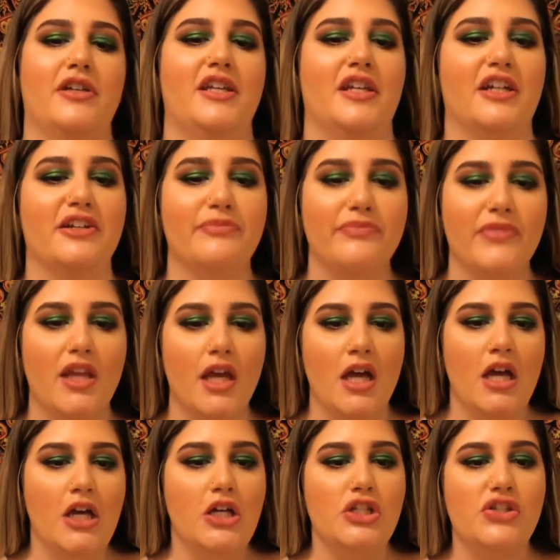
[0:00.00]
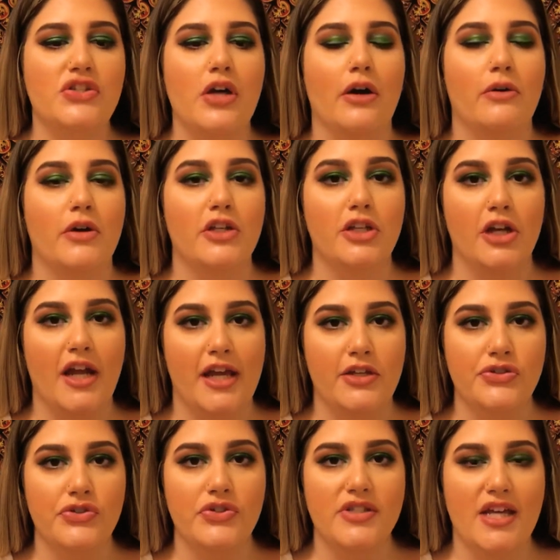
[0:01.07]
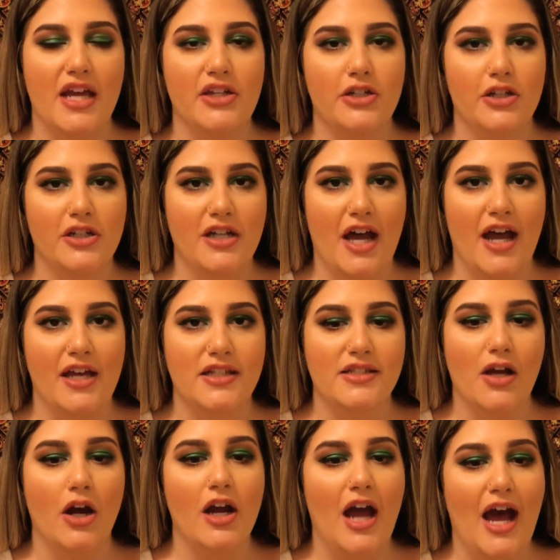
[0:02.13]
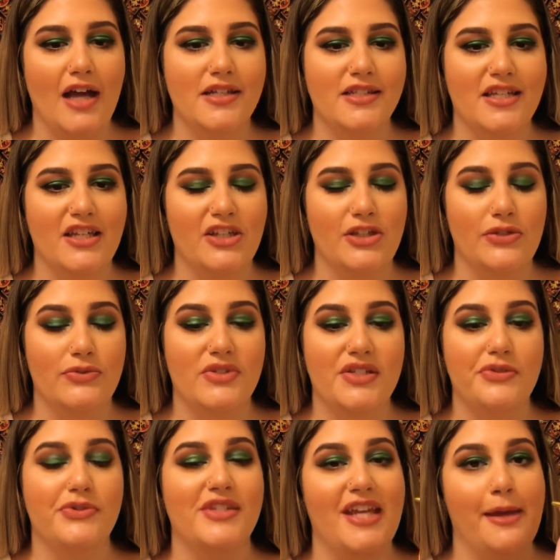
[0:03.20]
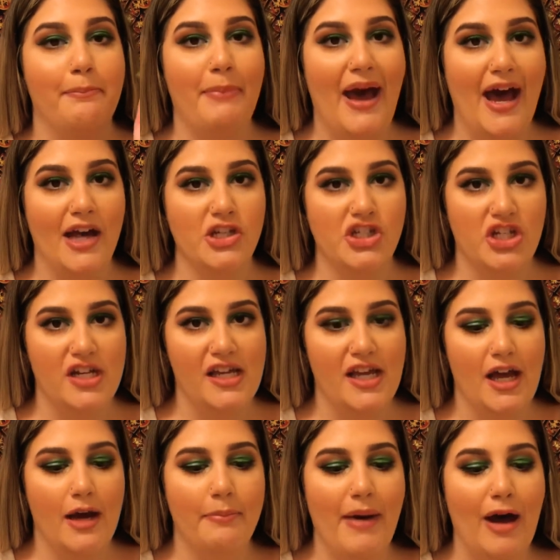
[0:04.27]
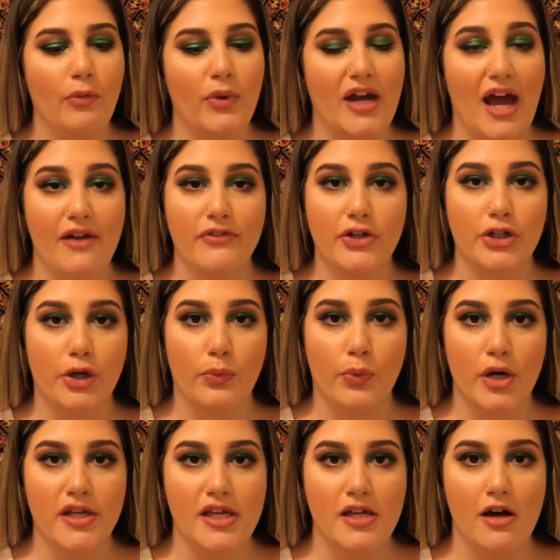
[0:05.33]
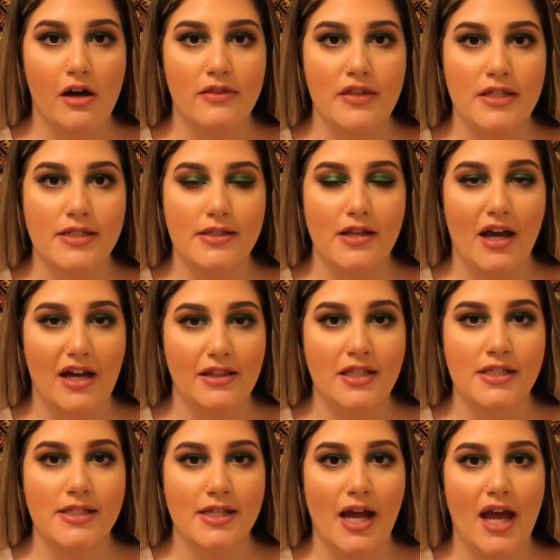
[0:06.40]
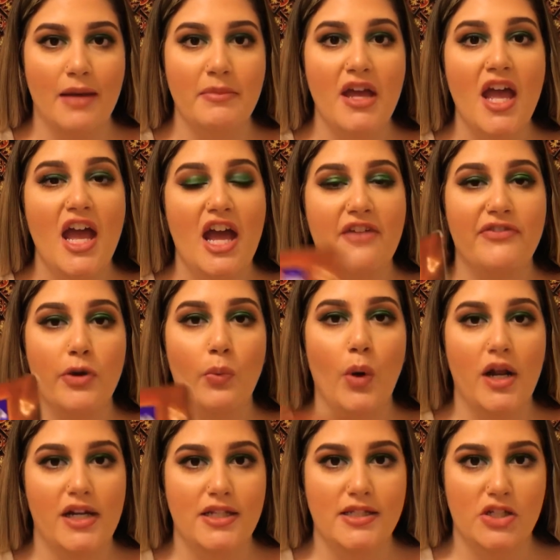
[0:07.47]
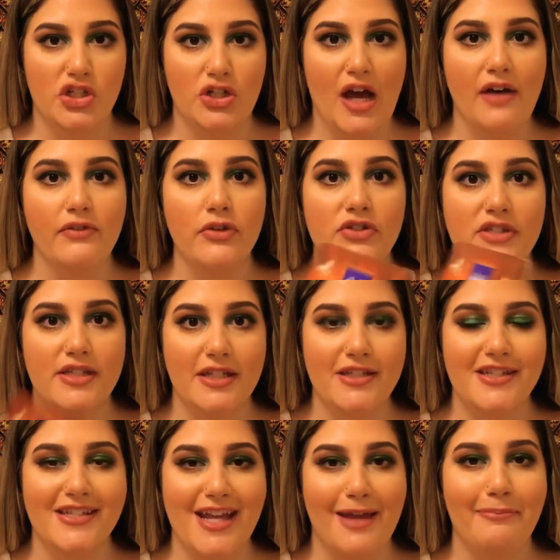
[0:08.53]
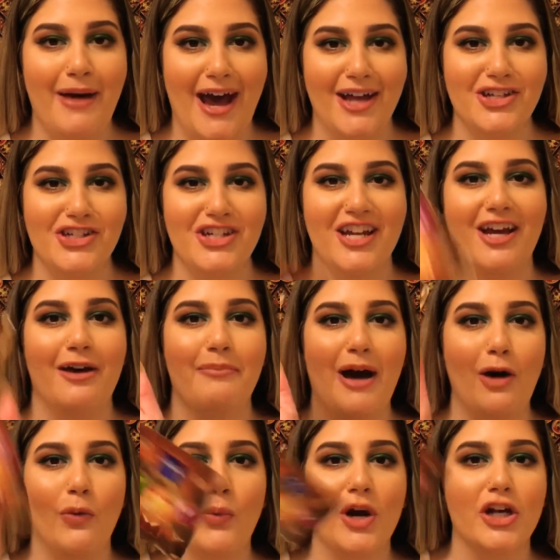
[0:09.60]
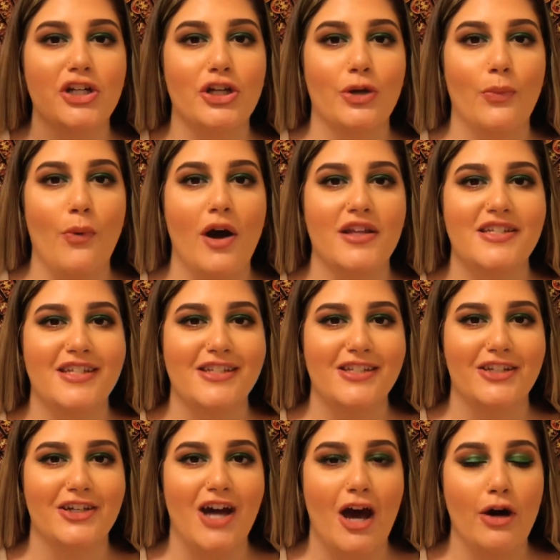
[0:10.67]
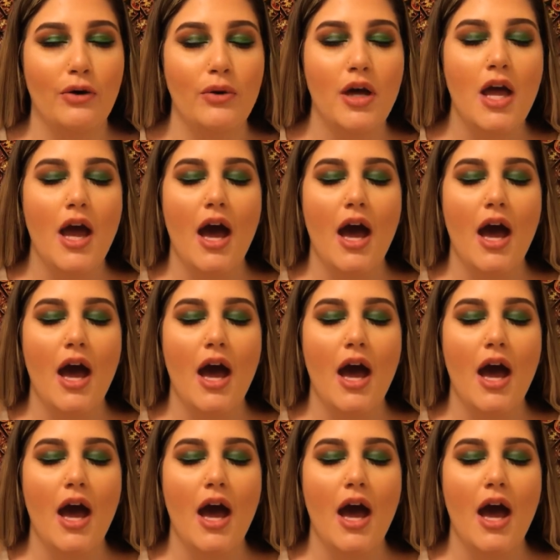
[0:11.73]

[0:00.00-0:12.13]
here. So your angels and your guides are asking you to stay passionate about whatever you're working on at this time. If you're wanting to travel, still stay passionate about where you're wanting to go.